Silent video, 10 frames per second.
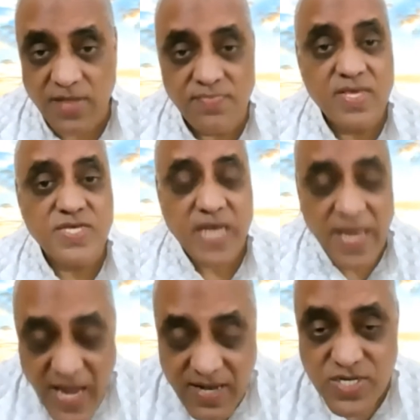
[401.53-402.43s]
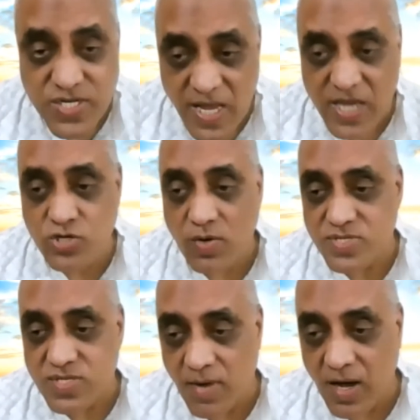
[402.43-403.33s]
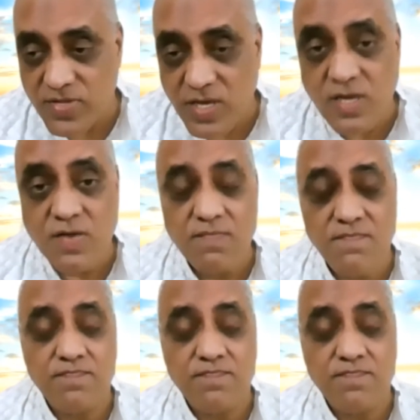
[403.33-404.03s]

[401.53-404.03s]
In the second stage of Samadhi,